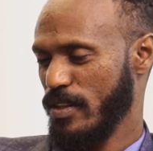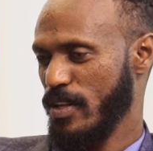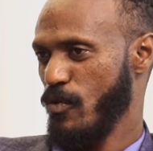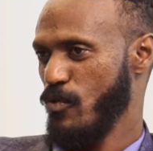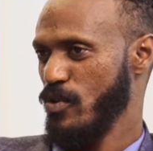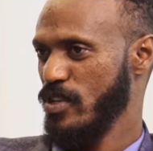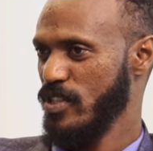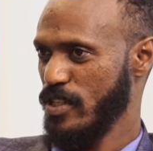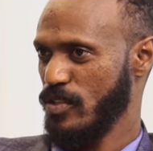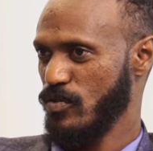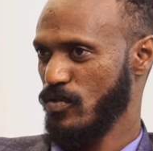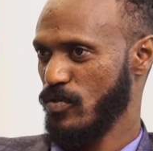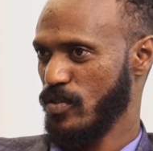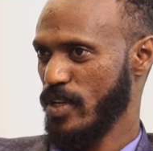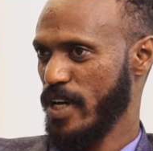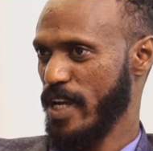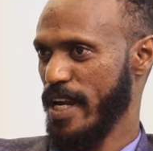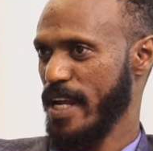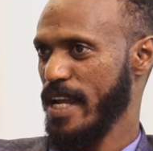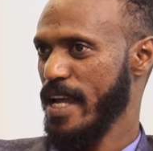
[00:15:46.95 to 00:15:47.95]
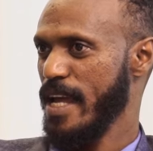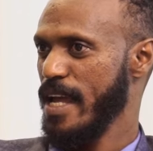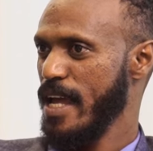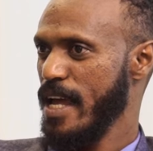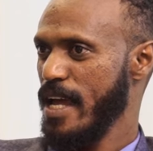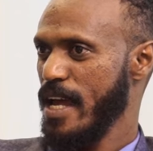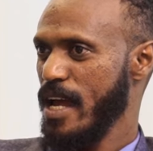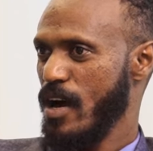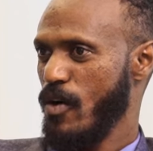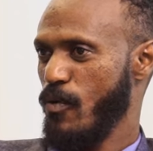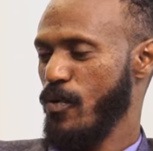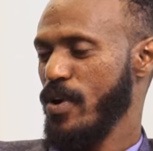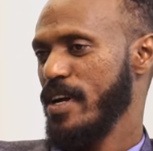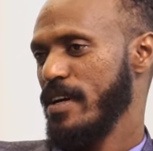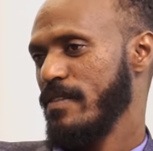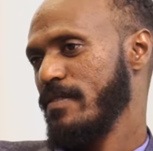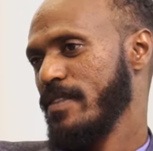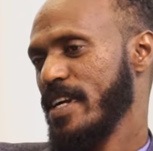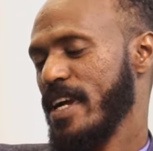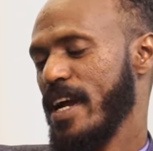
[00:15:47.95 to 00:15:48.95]
the Western society. We
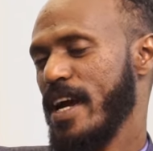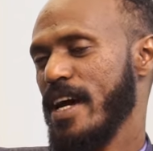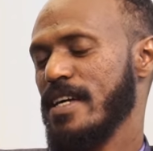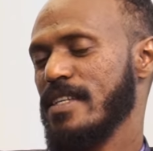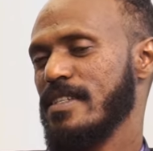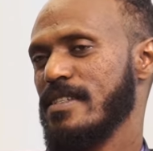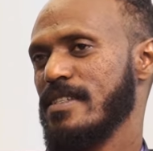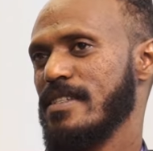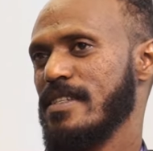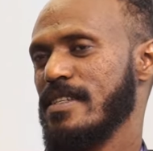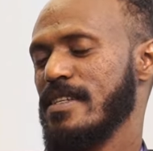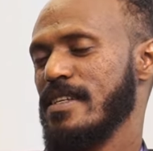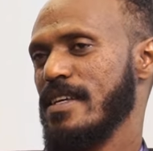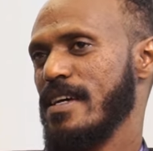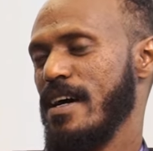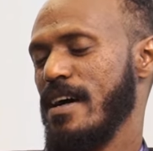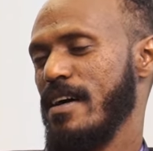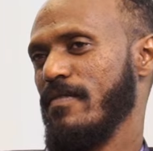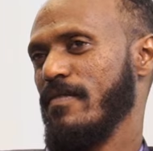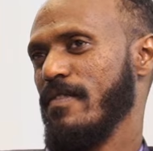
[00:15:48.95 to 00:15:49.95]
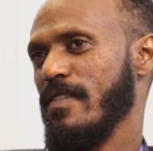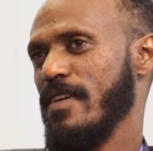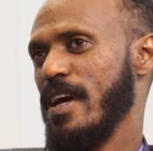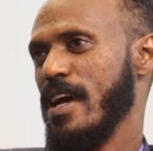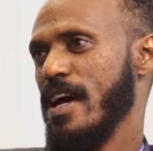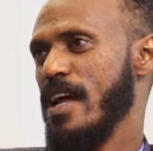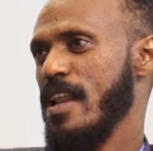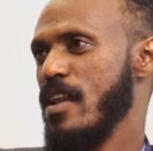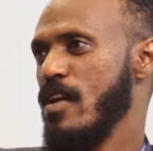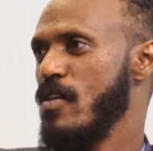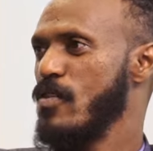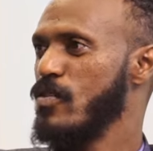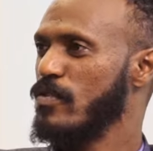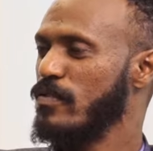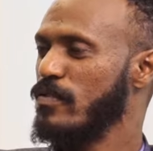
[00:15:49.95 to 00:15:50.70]
Africans have a lot